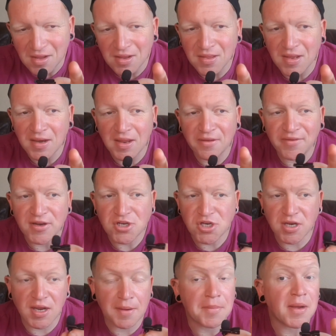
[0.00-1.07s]
And then
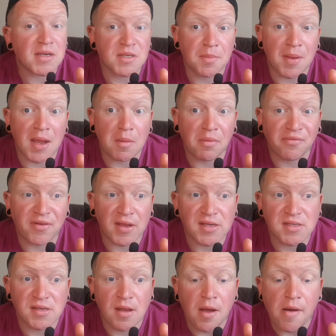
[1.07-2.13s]
eventually he came back as a
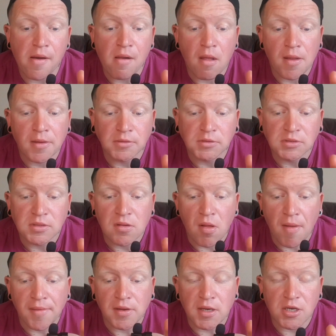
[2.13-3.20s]
babyface.
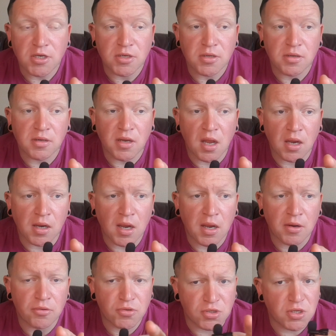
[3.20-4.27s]
And
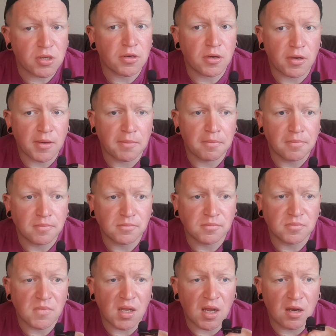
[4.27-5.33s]
Gargano turned on him.
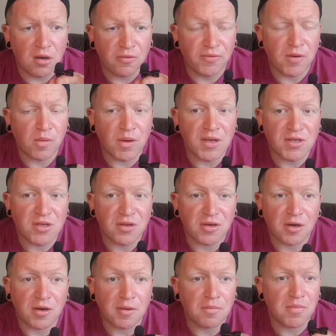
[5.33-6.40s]
I loved it when he
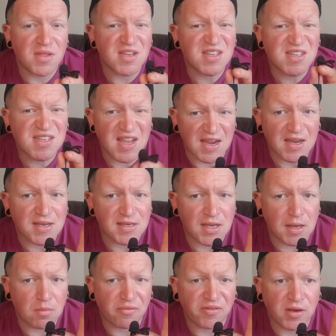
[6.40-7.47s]
turned on him. The second
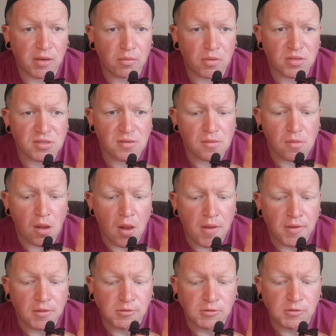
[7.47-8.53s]
time I think it was.
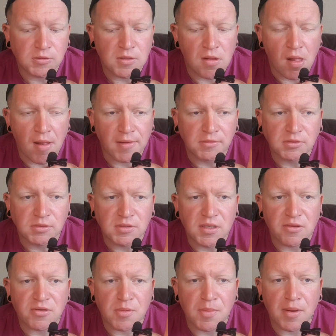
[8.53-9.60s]

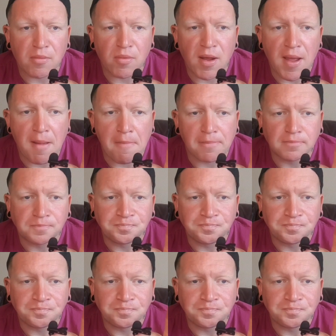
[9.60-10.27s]
There was a bit where